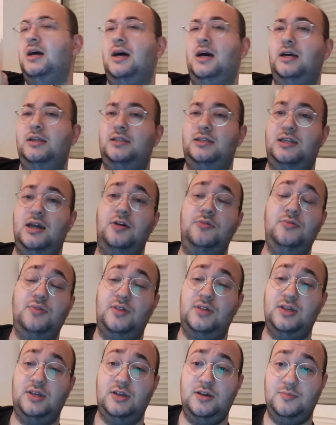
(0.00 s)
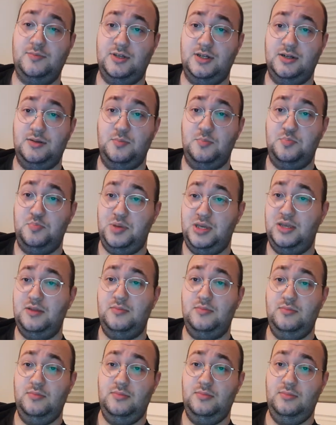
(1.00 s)
I don't think I'm gonna beat
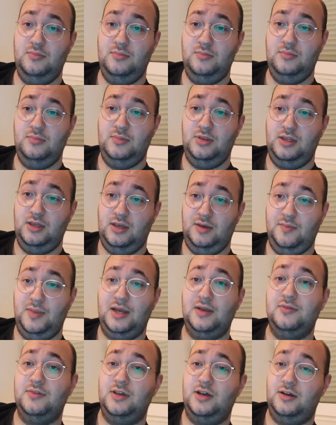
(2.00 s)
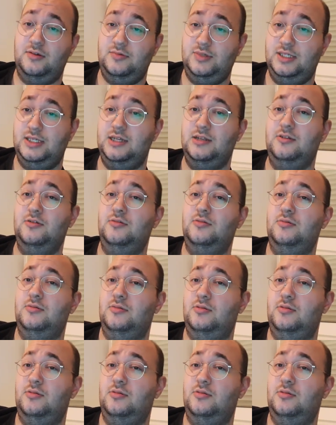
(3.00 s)
the amount that I was in